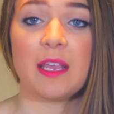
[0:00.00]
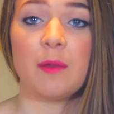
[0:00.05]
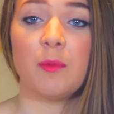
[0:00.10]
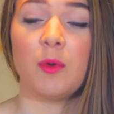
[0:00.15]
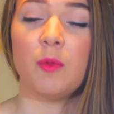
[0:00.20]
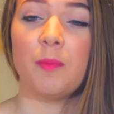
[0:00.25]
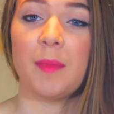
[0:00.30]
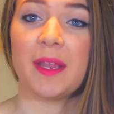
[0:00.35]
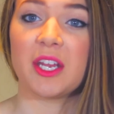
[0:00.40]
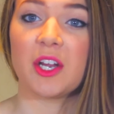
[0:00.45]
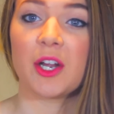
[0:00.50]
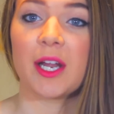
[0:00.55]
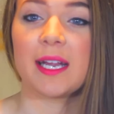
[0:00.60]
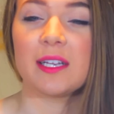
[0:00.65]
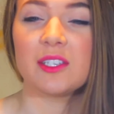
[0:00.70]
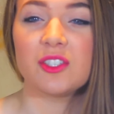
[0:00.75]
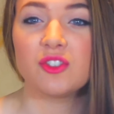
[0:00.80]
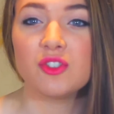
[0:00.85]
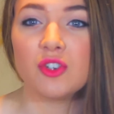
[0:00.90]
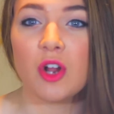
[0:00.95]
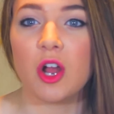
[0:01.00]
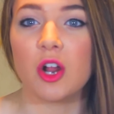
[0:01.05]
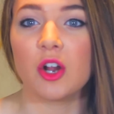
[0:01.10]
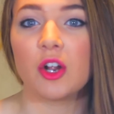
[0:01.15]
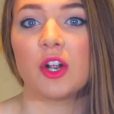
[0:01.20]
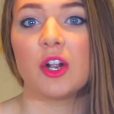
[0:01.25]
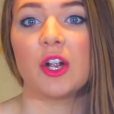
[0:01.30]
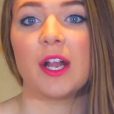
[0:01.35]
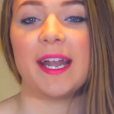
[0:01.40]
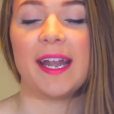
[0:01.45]
It will make your hair
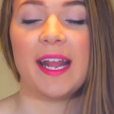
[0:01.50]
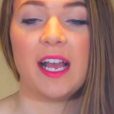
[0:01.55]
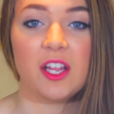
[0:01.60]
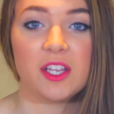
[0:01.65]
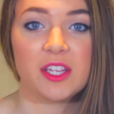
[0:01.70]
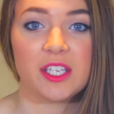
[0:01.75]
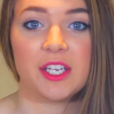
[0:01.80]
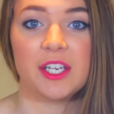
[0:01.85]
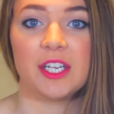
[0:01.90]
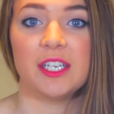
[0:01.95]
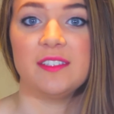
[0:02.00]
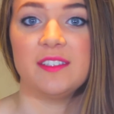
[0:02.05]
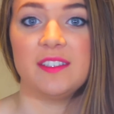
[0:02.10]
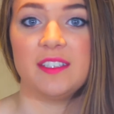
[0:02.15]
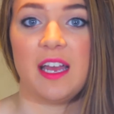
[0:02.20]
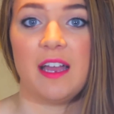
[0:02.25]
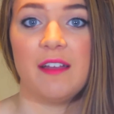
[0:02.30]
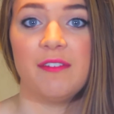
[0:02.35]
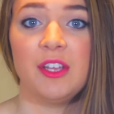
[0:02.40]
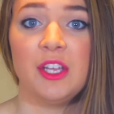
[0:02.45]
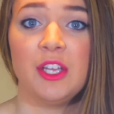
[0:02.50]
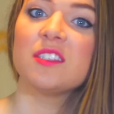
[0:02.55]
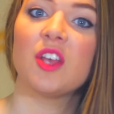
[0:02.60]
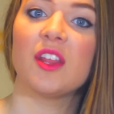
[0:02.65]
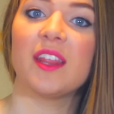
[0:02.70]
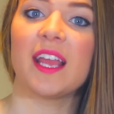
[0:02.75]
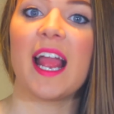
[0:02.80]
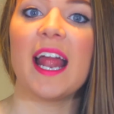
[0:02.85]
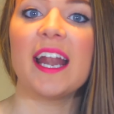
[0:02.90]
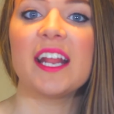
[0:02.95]
stronger and healthier and stuff,
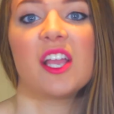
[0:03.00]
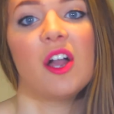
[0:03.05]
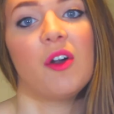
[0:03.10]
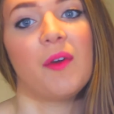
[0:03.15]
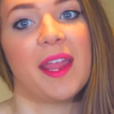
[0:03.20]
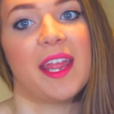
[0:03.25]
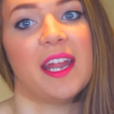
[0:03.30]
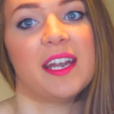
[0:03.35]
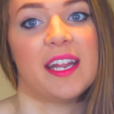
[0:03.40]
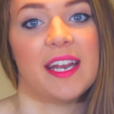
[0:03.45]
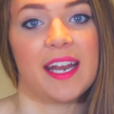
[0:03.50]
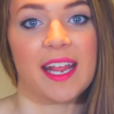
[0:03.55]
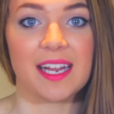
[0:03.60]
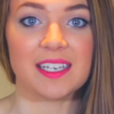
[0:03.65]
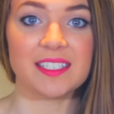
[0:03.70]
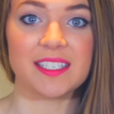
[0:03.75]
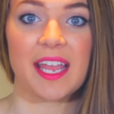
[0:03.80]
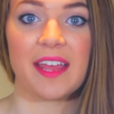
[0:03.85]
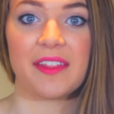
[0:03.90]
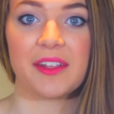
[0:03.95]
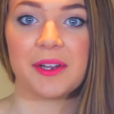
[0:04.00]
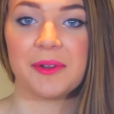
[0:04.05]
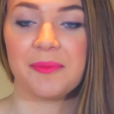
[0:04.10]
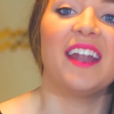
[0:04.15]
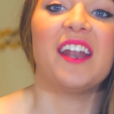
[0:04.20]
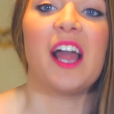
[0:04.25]
so they kind of go hand in hand together.